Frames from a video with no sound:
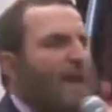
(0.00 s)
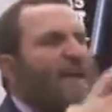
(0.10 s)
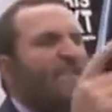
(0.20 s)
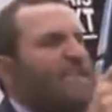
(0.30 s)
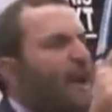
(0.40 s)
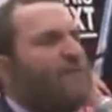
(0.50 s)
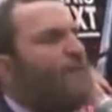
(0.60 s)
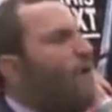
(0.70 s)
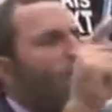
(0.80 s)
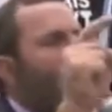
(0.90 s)
It is
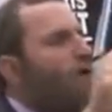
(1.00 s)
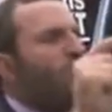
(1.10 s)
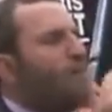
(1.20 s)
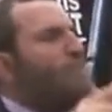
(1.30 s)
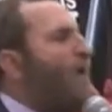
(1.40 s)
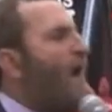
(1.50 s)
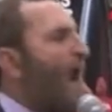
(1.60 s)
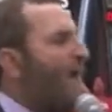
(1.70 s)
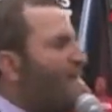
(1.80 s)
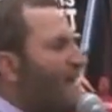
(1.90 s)
therefore no
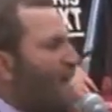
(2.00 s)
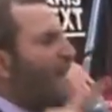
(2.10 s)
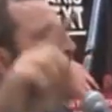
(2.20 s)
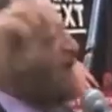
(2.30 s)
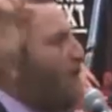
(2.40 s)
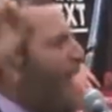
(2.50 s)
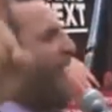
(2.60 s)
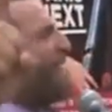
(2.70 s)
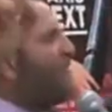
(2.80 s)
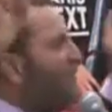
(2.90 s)
surprise that the
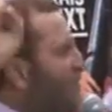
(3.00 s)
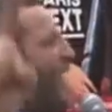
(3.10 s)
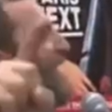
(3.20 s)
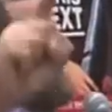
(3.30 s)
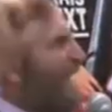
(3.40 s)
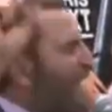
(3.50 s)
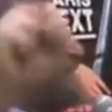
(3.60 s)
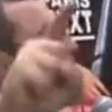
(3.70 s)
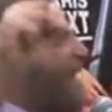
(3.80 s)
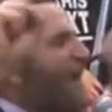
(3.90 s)
greatest friend
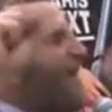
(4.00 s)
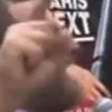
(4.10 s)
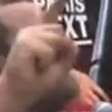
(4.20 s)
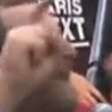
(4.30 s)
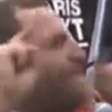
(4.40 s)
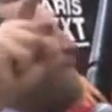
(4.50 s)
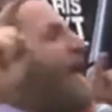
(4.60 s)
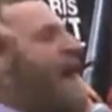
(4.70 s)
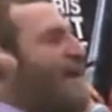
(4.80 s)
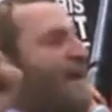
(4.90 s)
Israel has ever
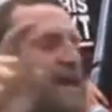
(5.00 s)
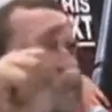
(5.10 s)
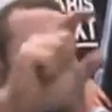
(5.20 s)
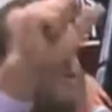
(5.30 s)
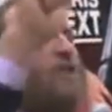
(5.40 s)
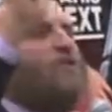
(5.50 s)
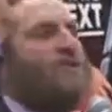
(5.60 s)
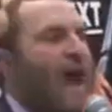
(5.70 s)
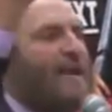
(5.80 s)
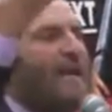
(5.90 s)
had is the
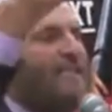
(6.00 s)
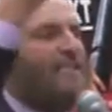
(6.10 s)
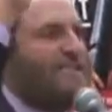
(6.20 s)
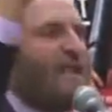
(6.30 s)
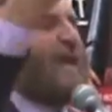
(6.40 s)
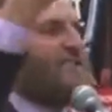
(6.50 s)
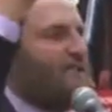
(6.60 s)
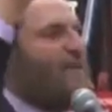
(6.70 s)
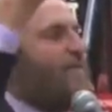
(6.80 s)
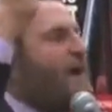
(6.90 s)
United States
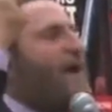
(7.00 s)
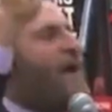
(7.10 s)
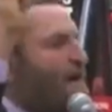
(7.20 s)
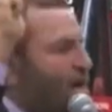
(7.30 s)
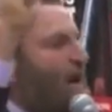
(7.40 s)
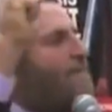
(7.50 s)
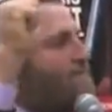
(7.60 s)
of America.